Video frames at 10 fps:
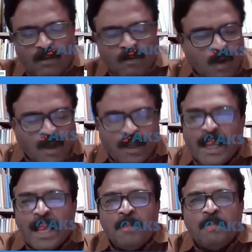What
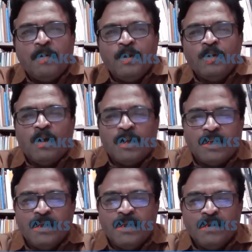help you
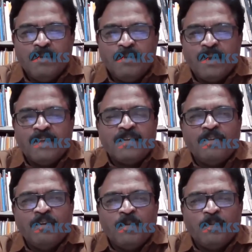got because
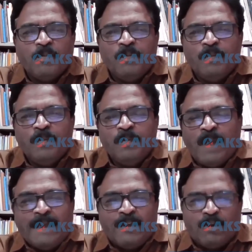of your
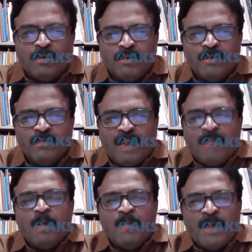background,
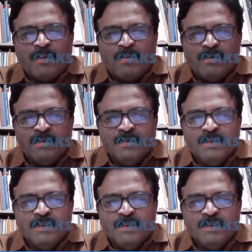family background,